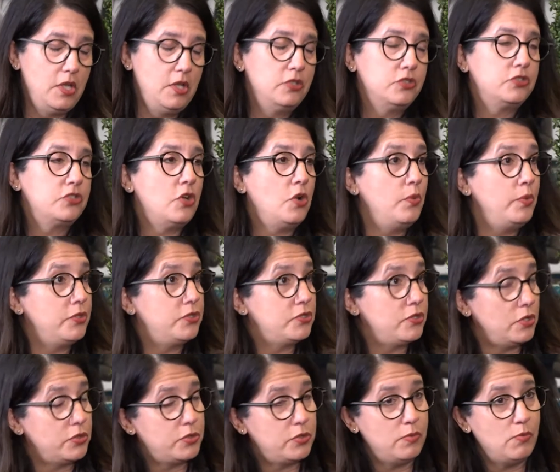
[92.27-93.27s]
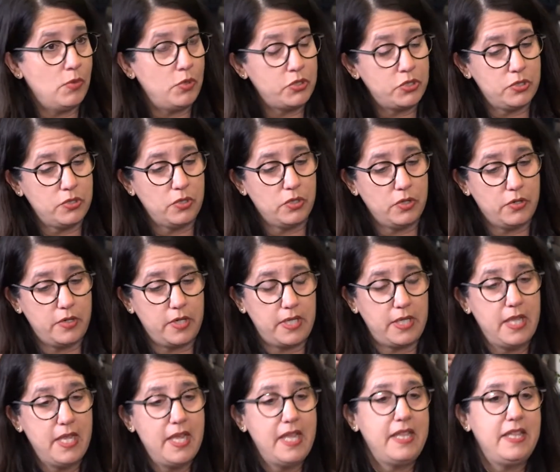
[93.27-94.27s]
So with social emotional learning,
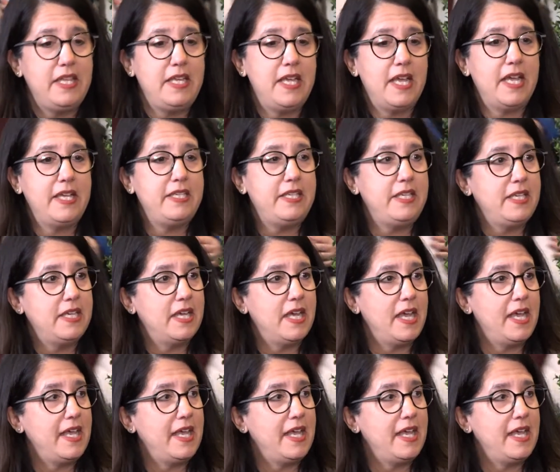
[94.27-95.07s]
the idea